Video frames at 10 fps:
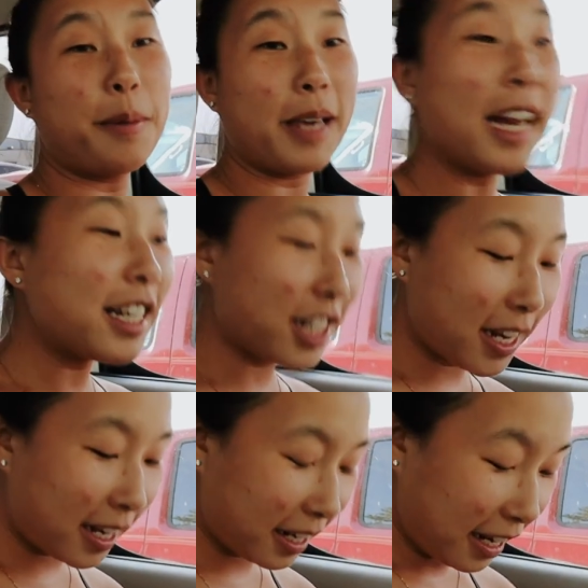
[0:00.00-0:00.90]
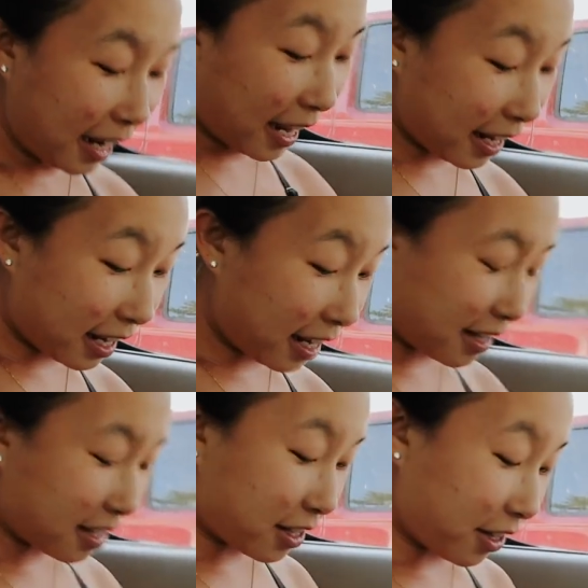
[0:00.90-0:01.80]
be patient. It
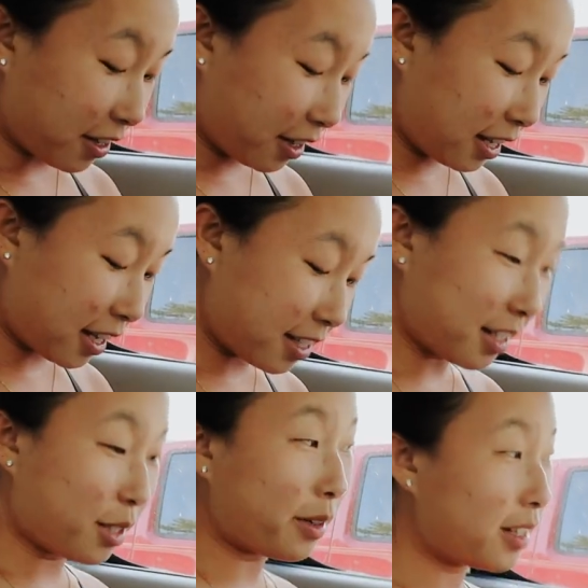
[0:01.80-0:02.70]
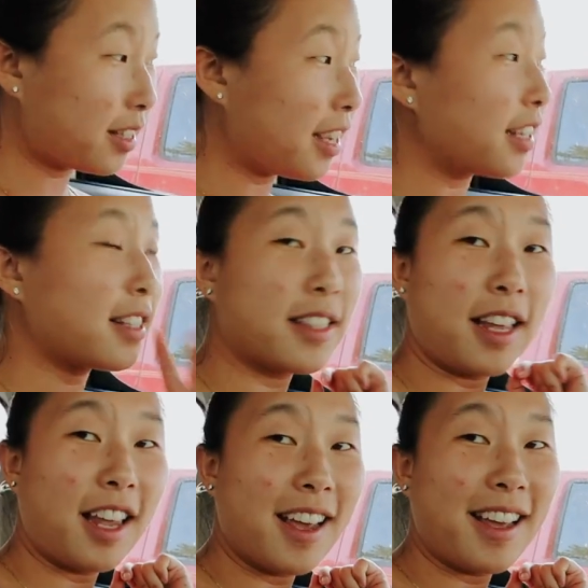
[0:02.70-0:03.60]
is currently 6:26
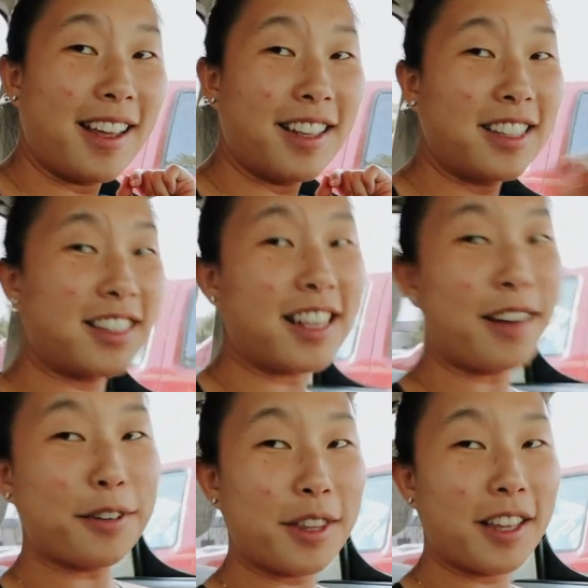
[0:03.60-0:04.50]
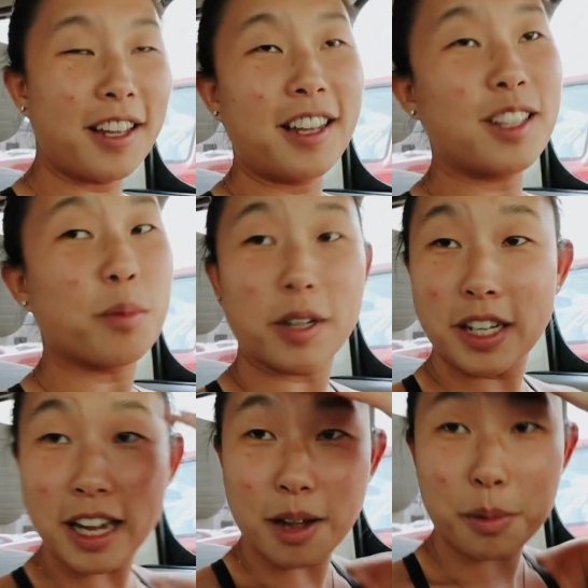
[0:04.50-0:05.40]
and everything is
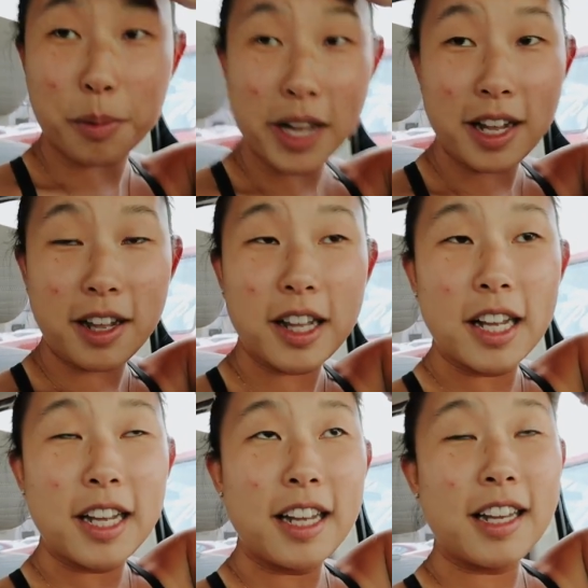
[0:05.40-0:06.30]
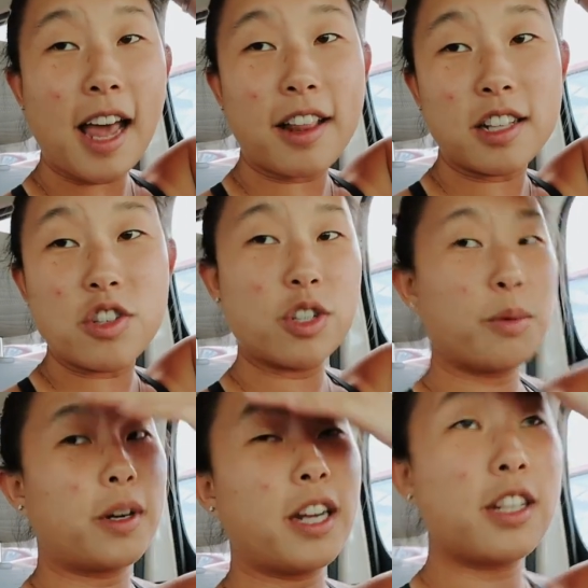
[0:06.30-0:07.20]
working out well. Yeah, that's just
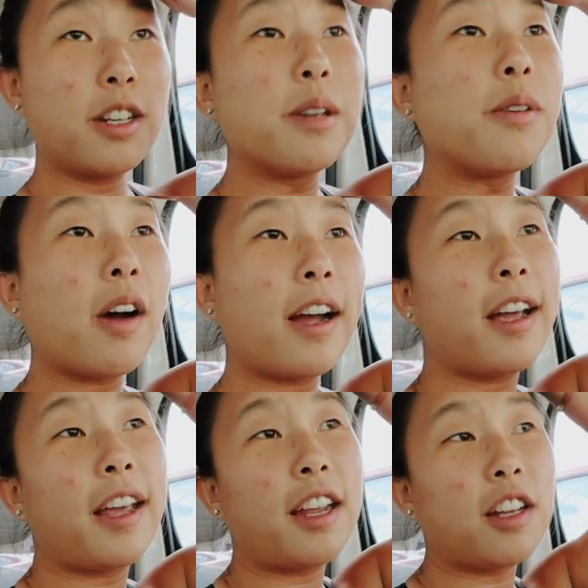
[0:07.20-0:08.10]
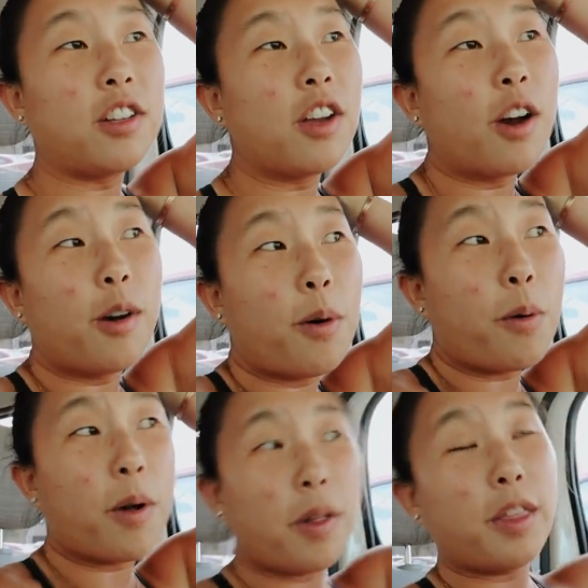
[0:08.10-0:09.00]
what I do. I
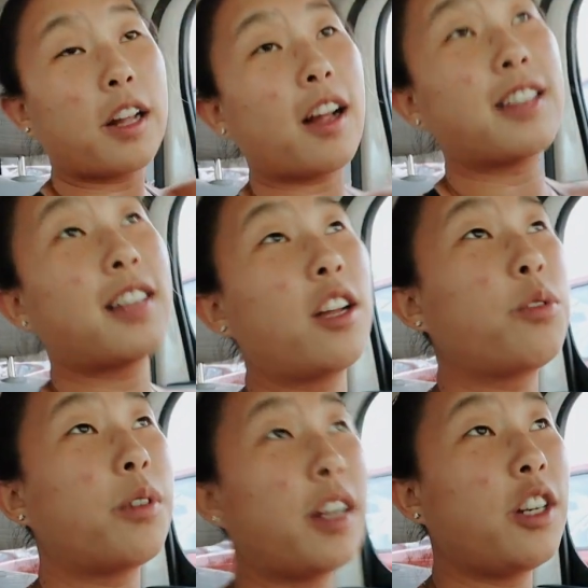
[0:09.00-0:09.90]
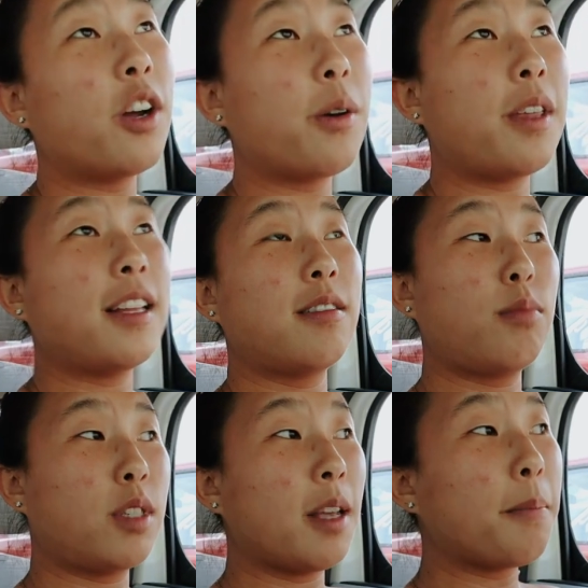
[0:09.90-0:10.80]
know the class schedule and I know that
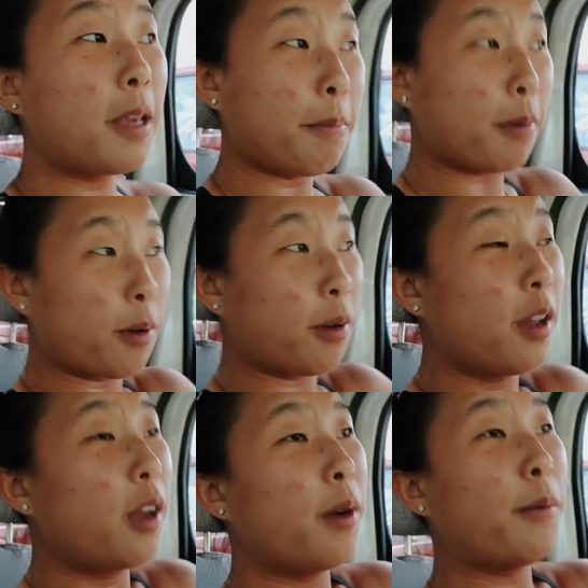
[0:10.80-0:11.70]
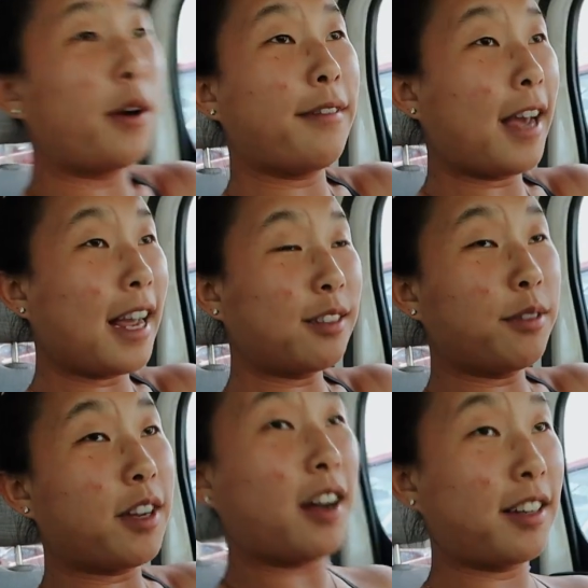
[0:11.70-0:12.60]
some people would have had to
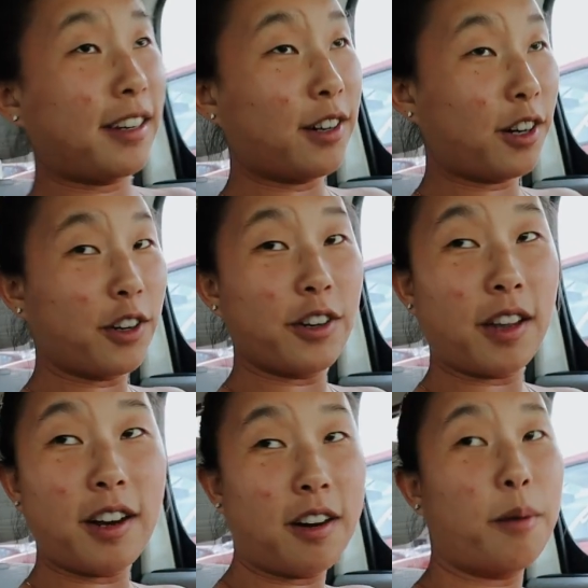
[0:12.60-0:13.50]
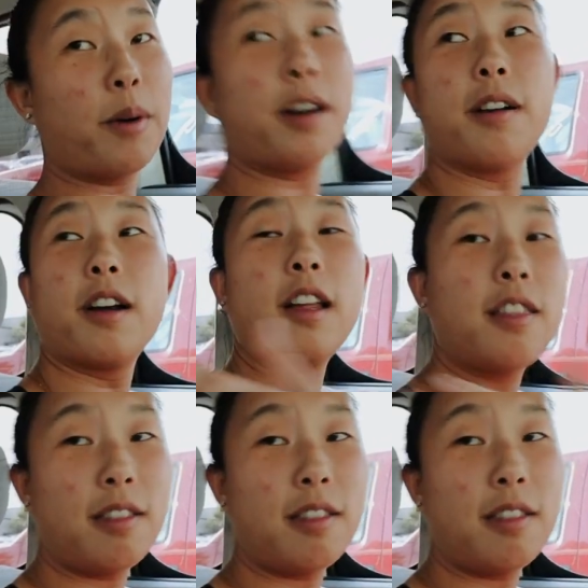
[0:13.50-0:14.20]
have gotten here earlier where